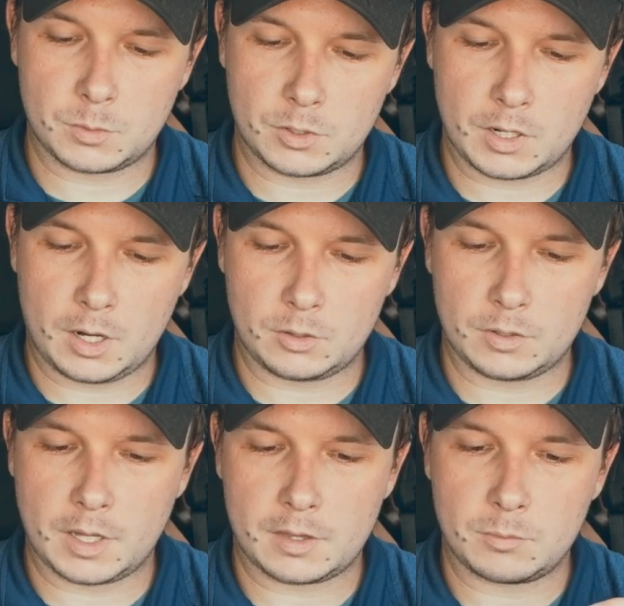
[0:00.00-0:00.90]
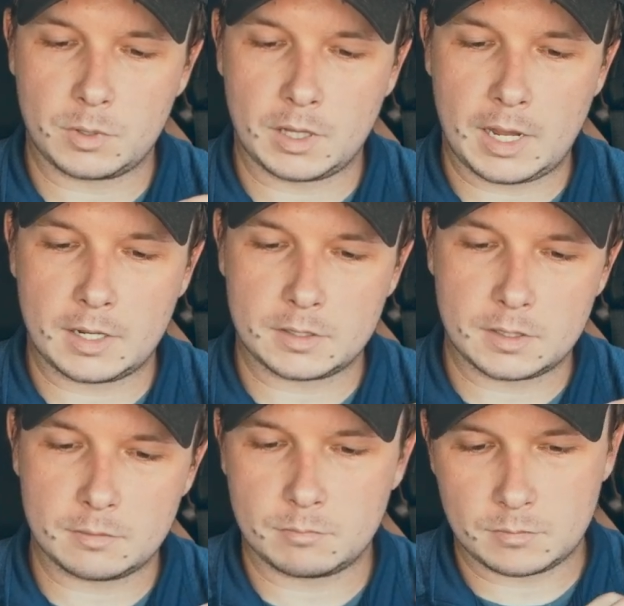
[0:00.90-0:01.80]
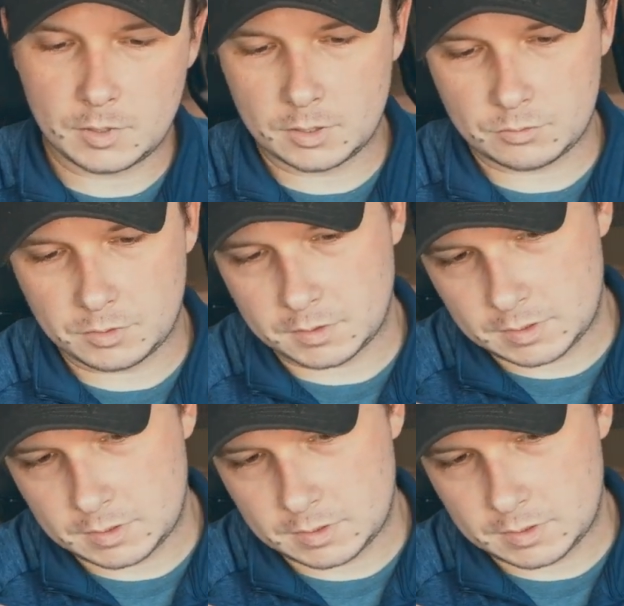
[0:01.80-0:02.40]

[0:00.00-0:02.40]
wondering how long that thing would last, and there doesn't really